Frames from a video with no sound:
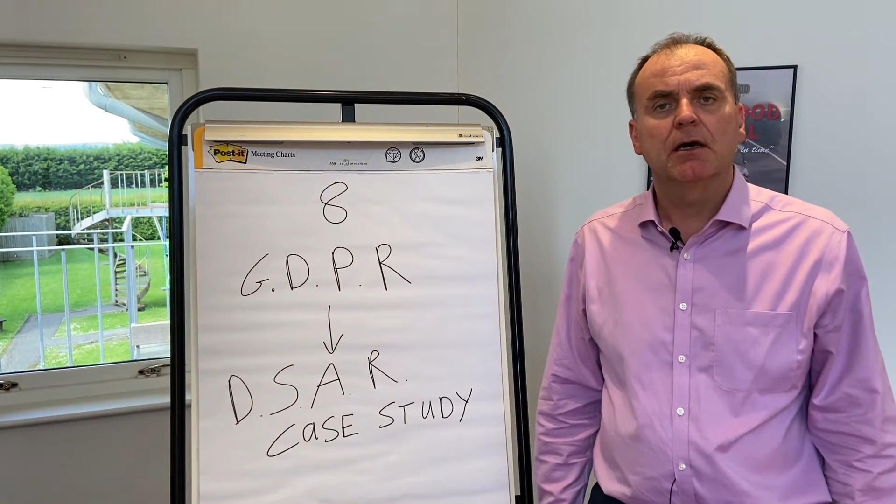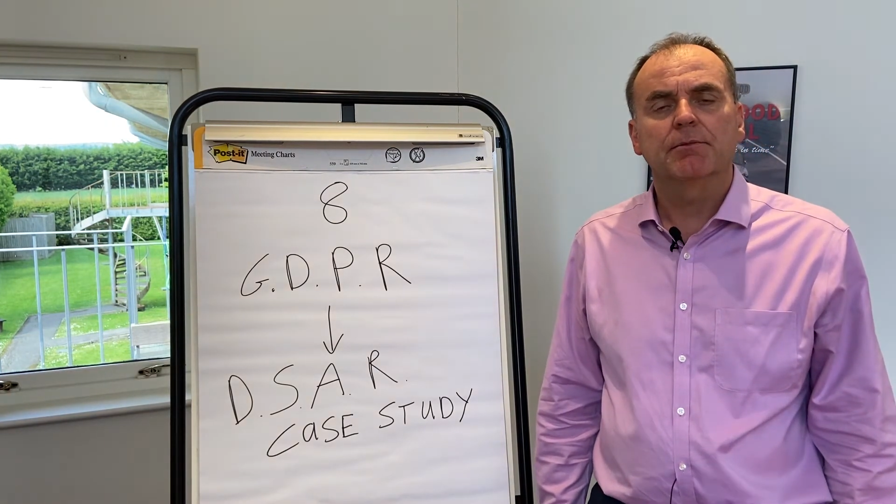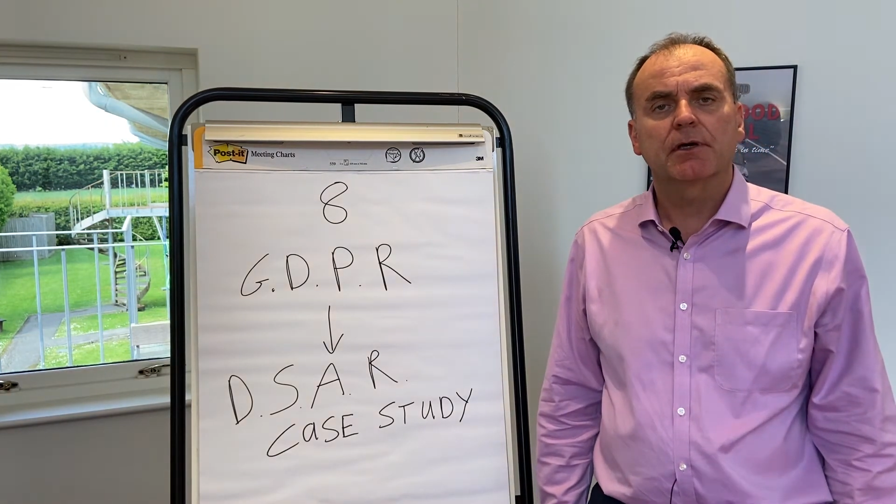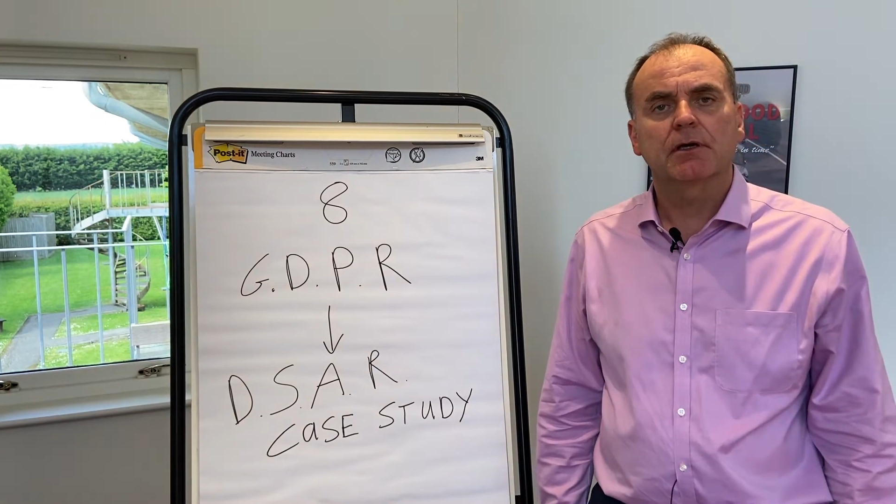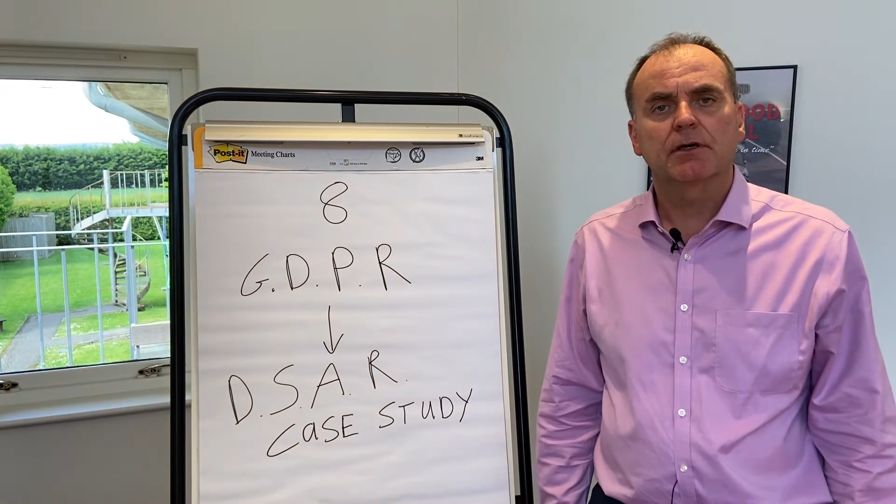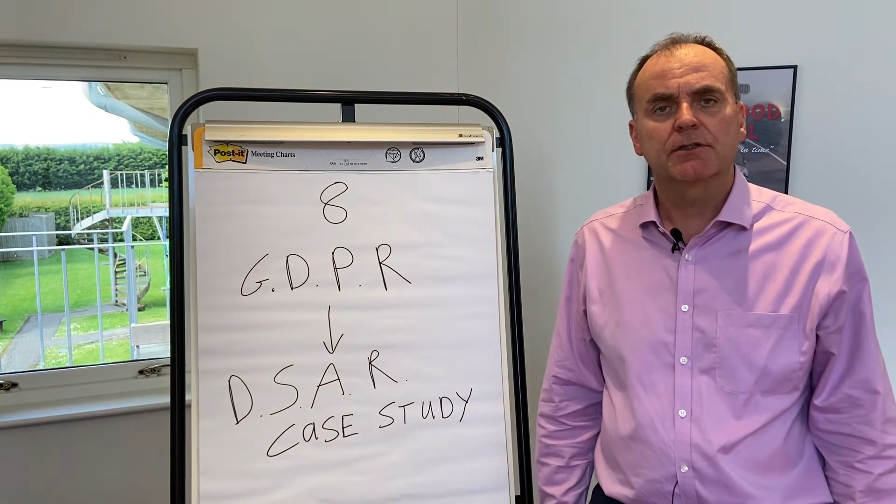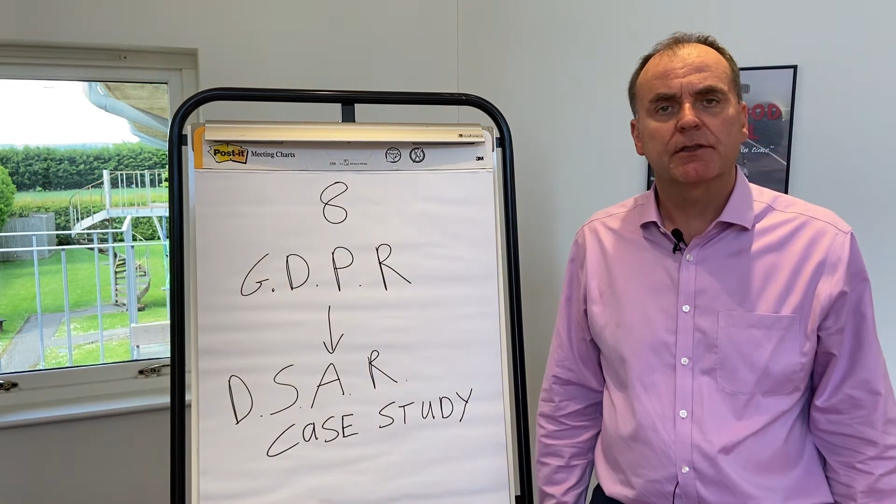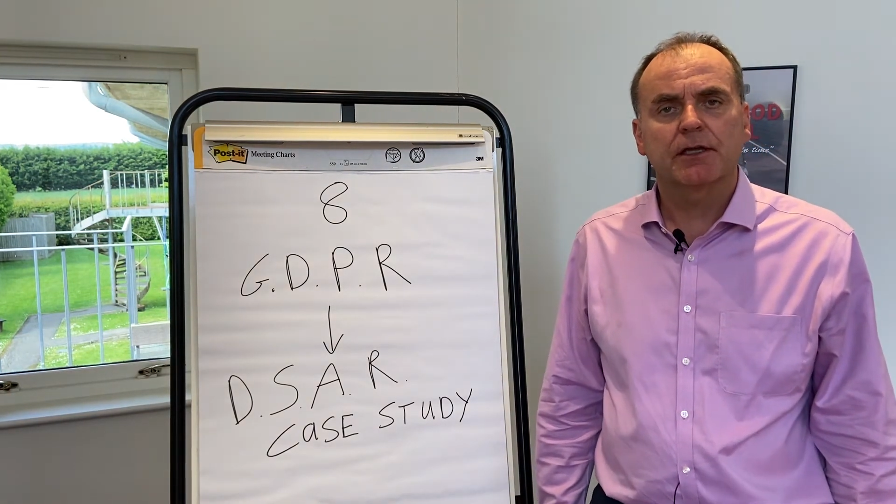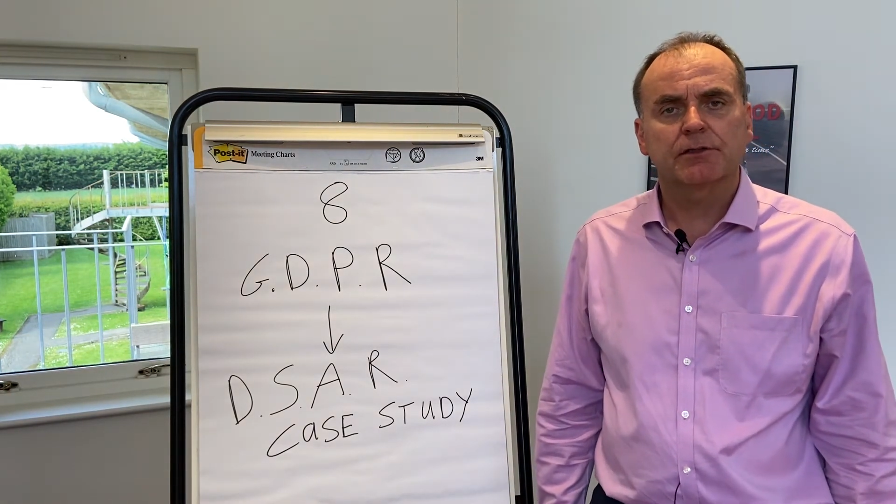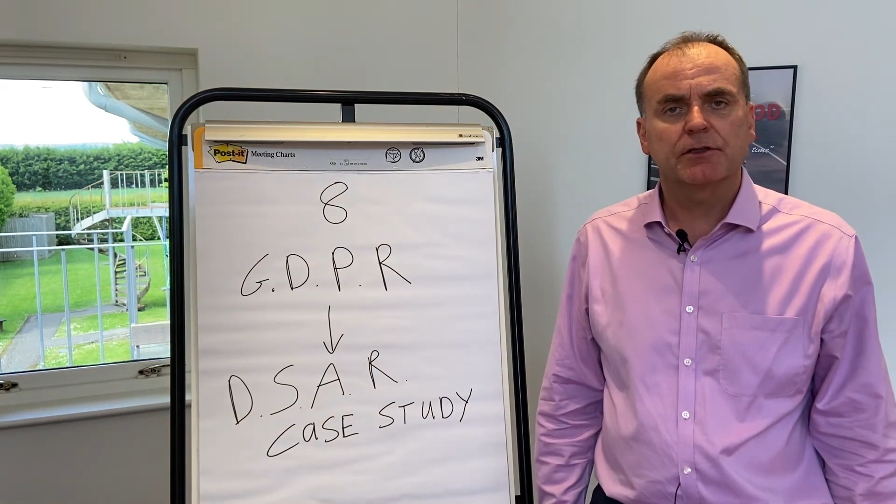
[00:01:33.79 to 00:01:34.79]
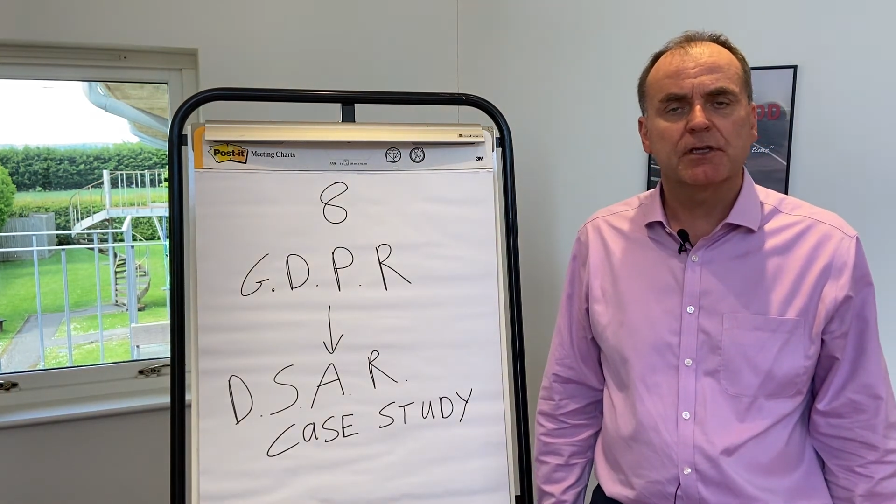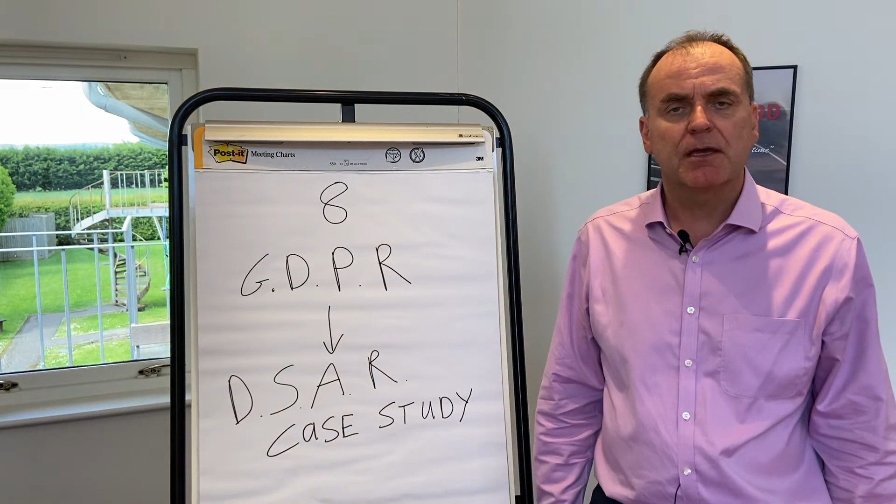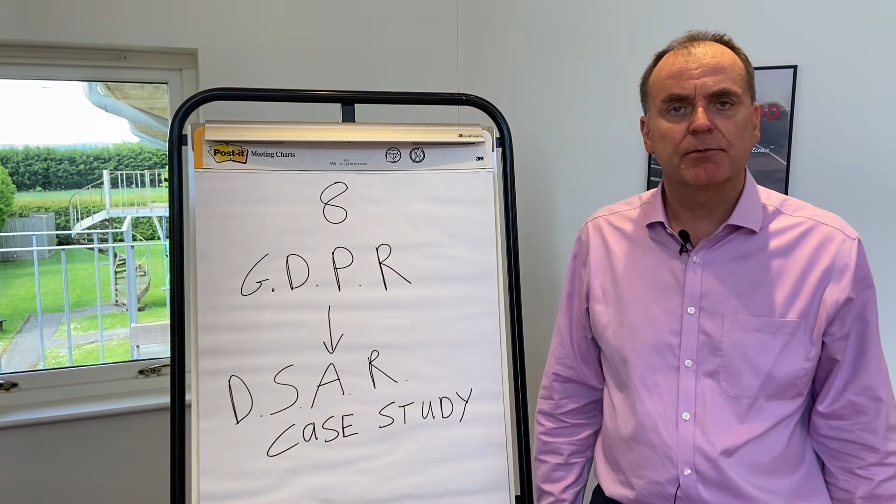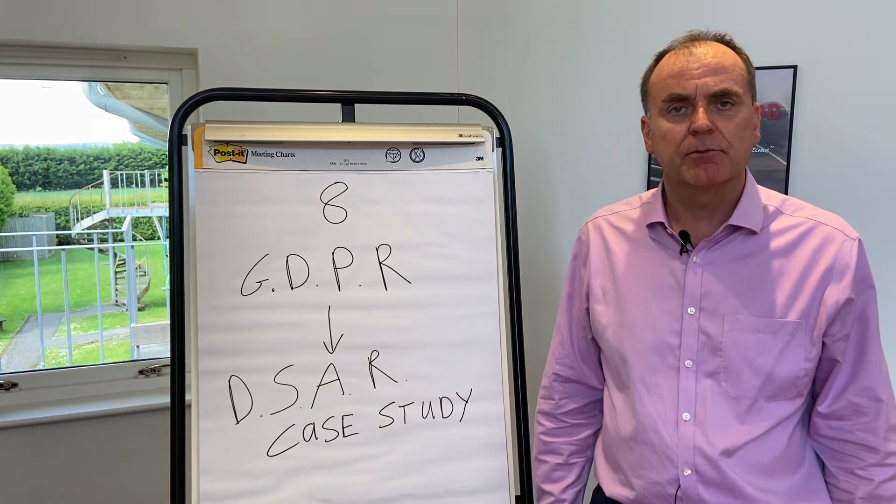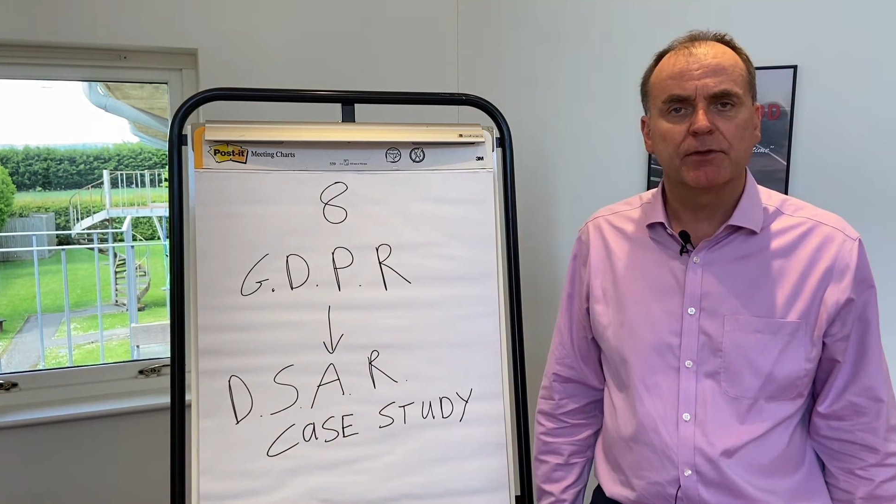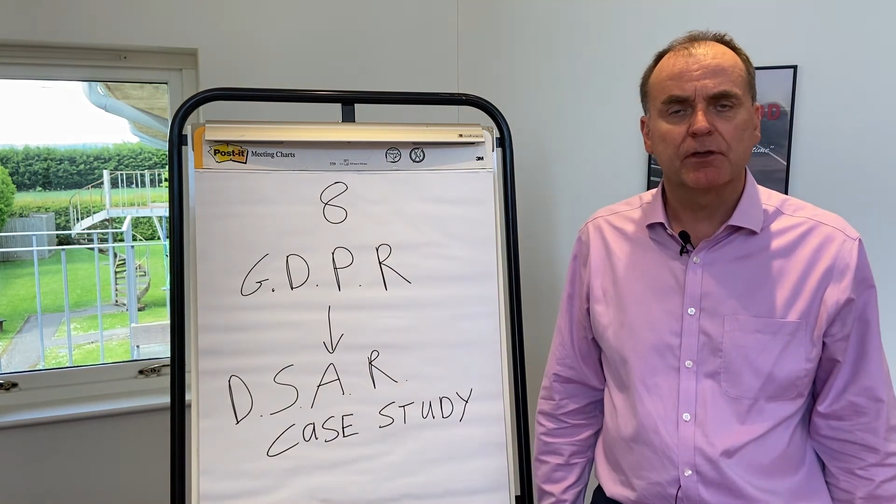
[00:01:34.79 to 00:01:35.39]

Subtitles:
because that does happen with